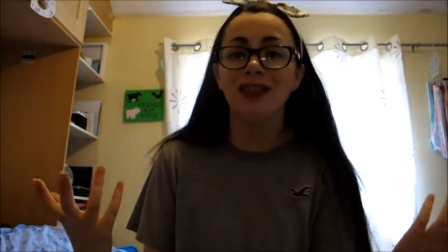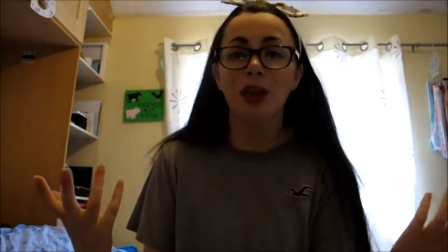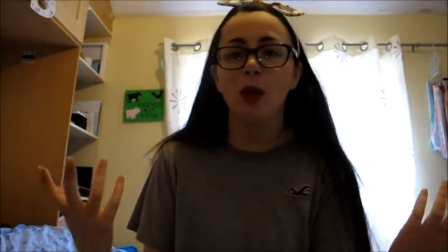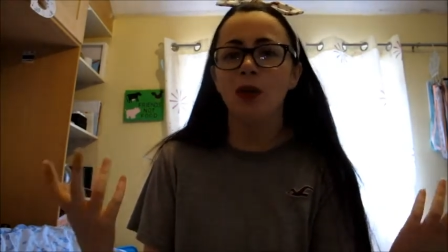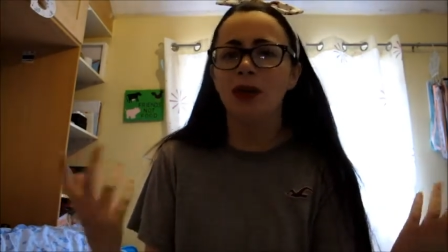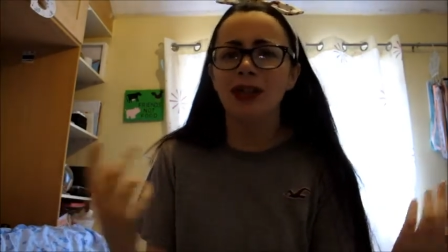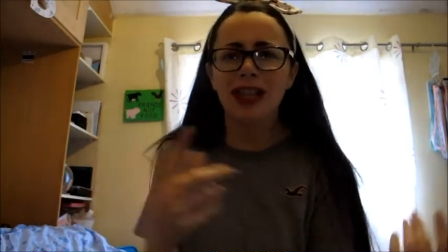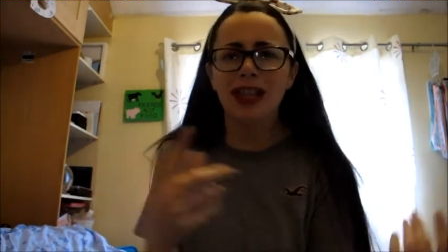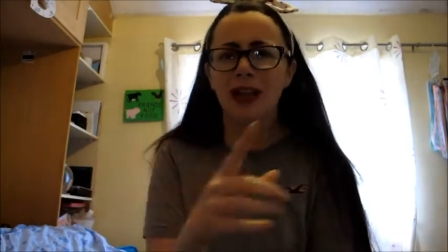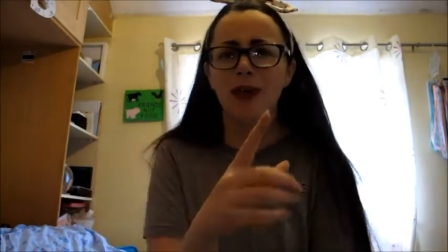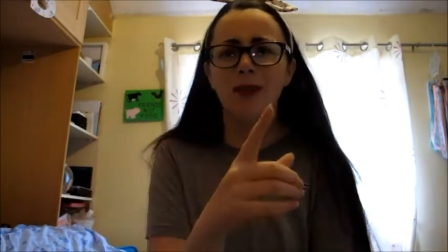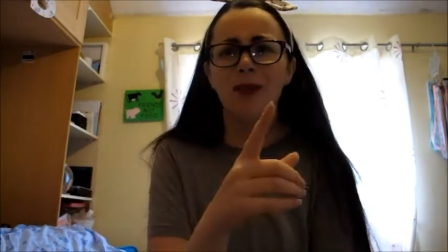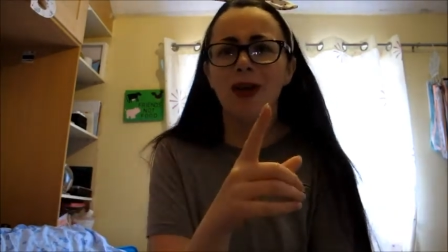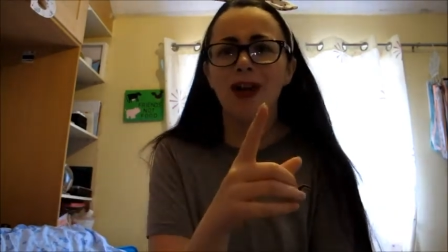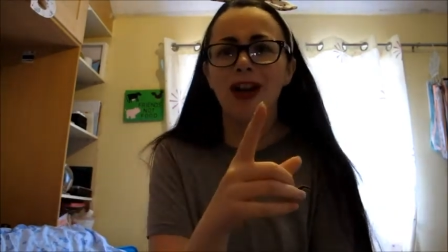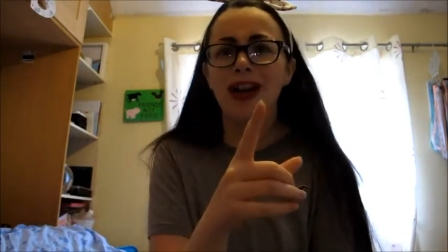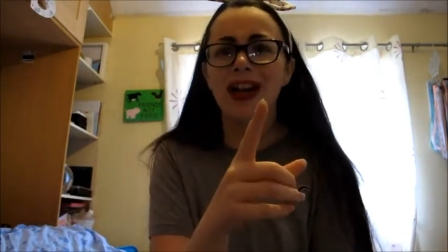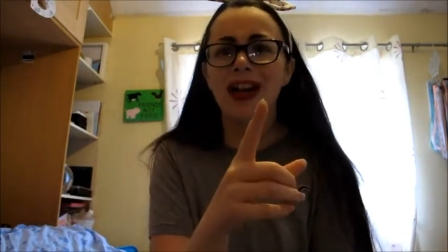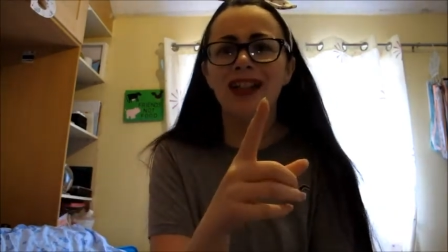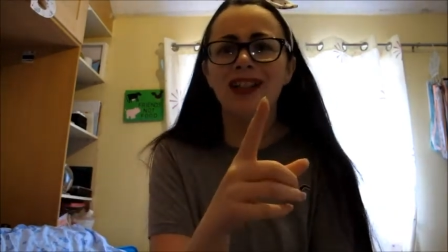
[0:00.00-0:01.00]
Don't say
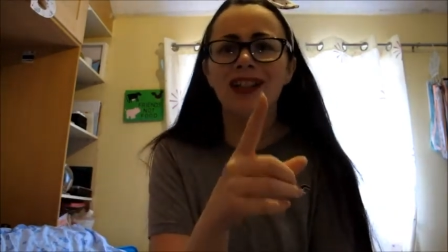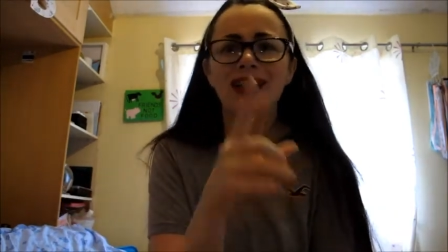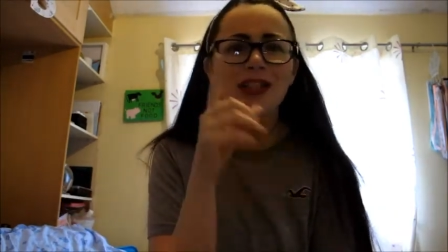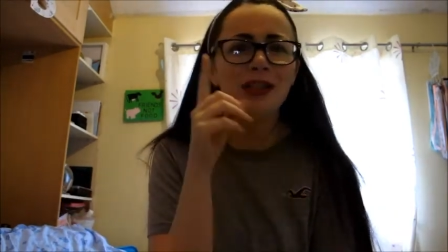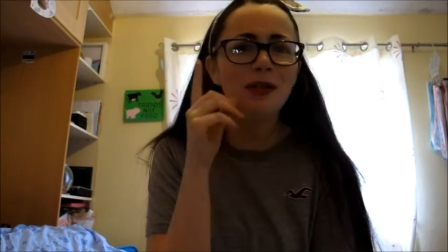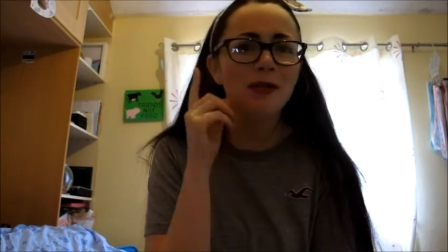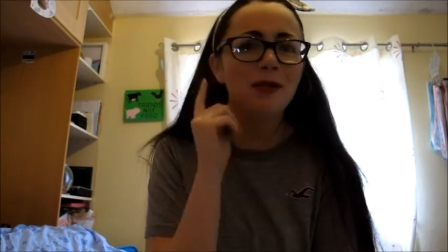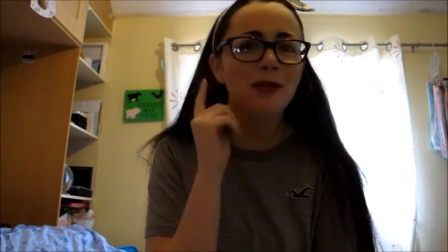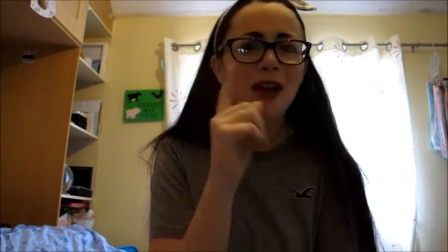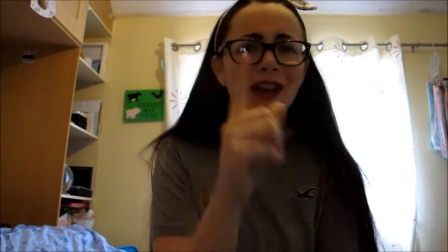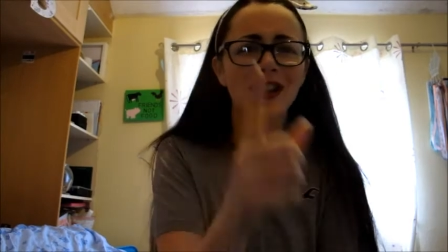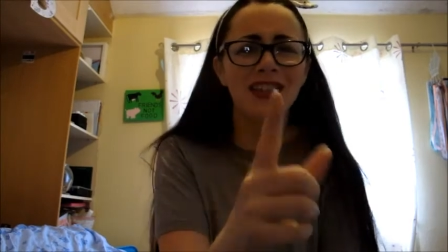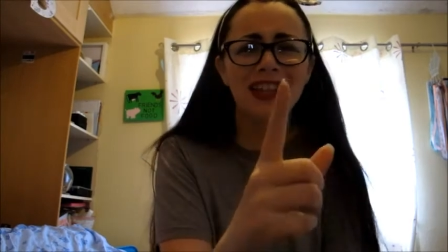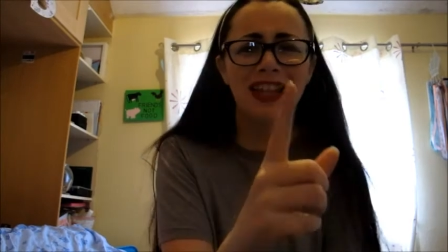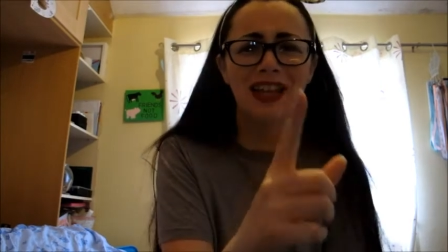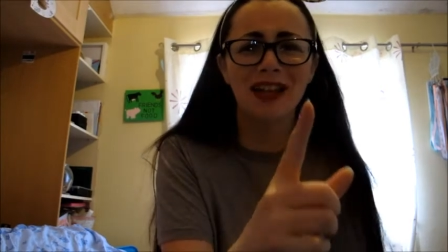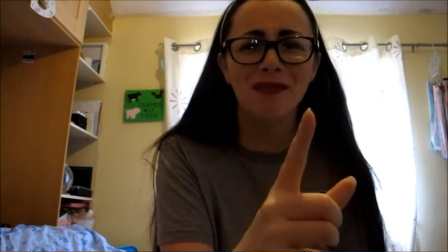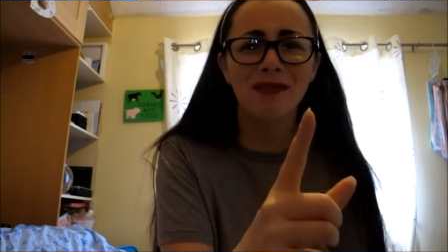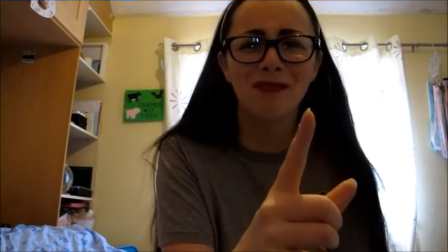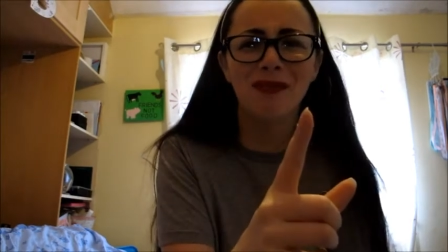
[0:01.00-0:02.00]
goodbye, actually. Do not
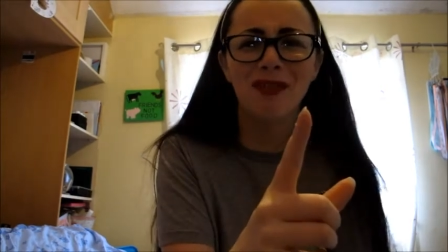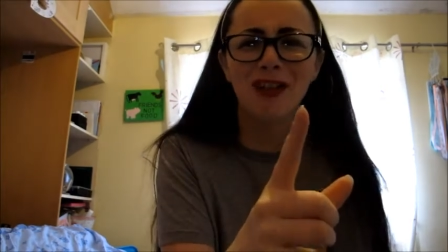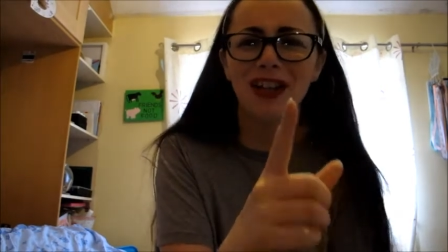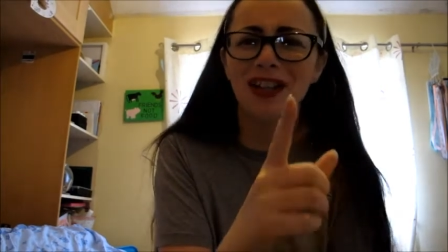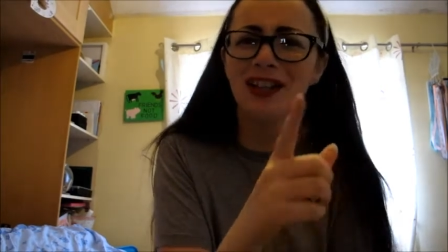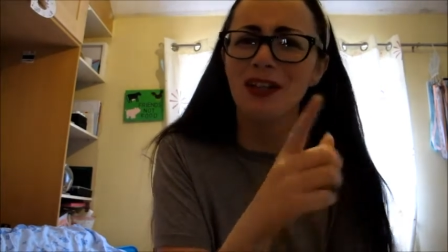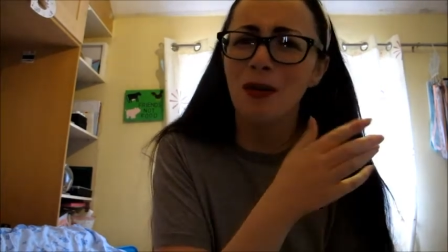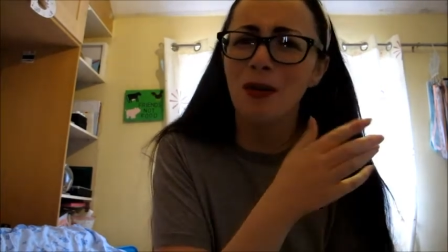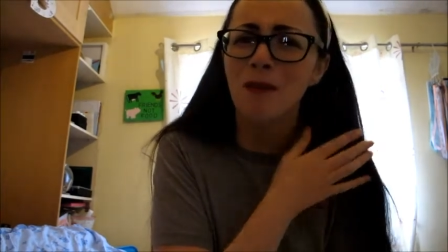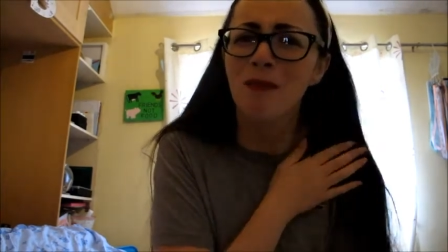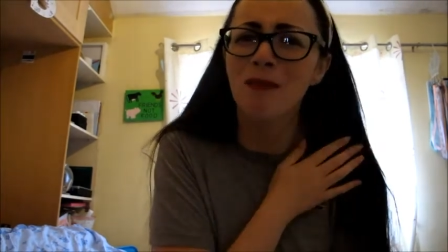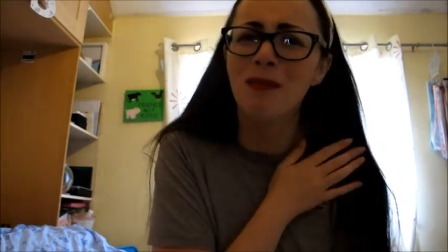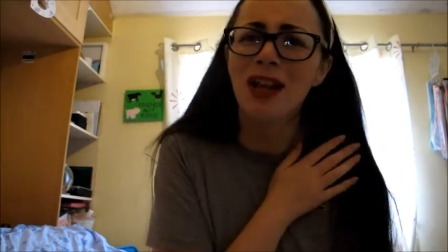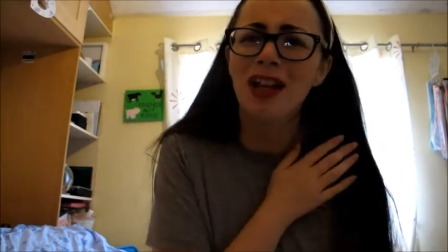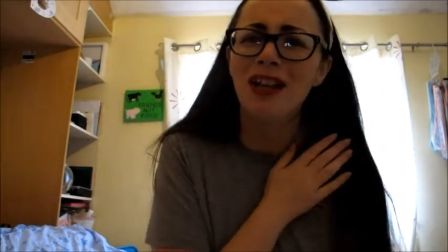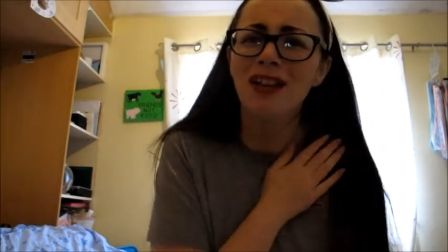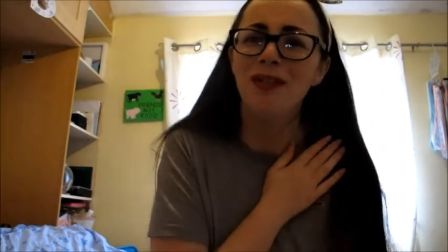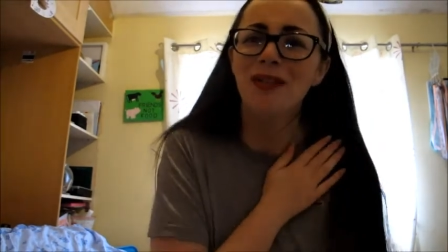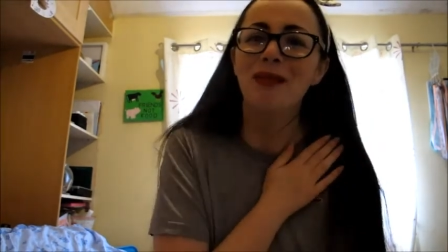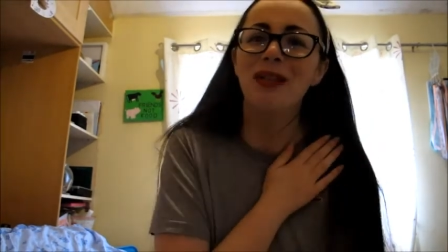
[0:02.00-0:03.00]
say goodbye. Don't,
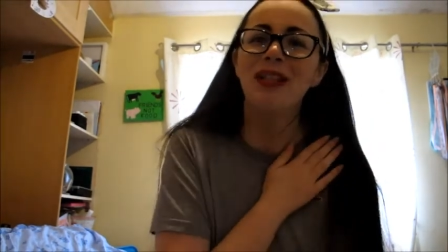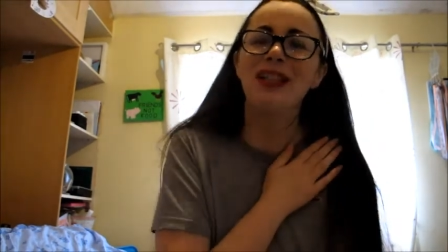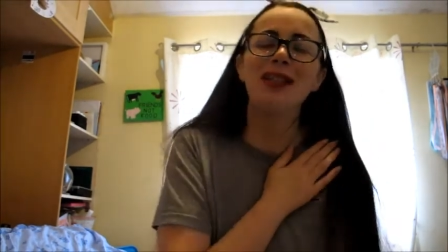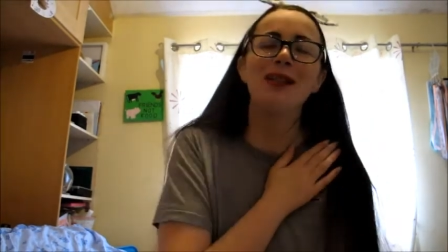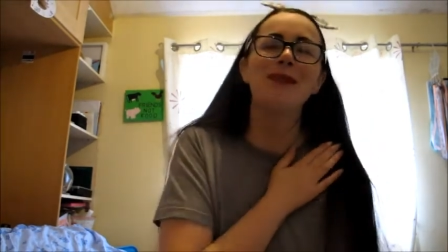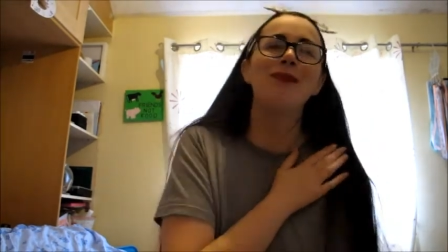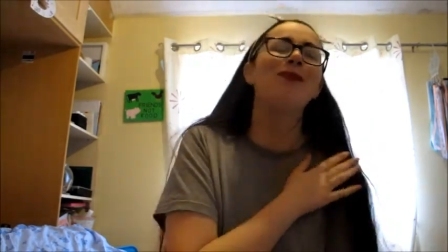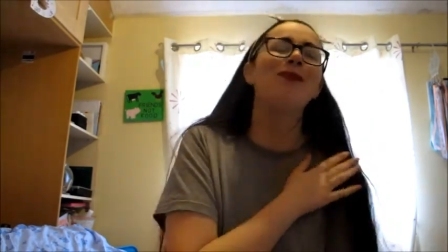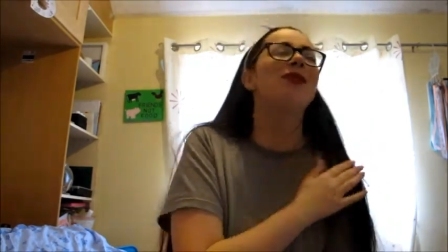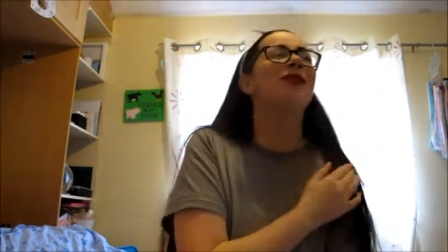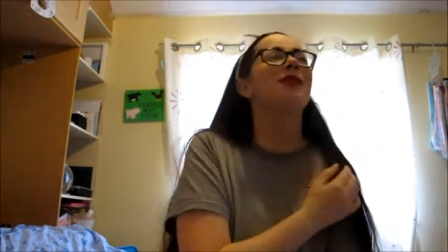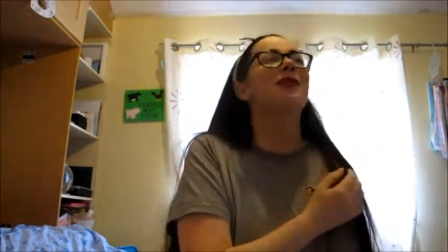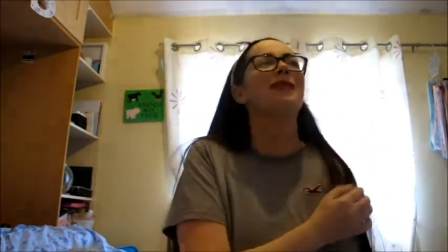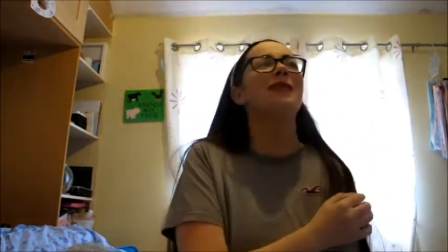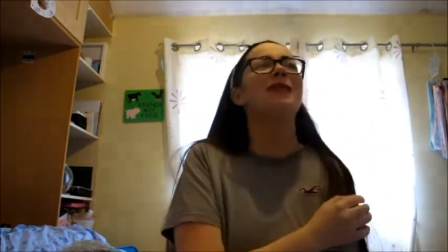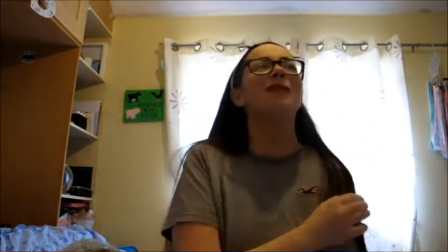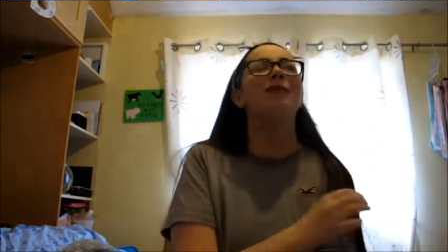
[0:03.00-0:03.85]
don't make this a bittersweet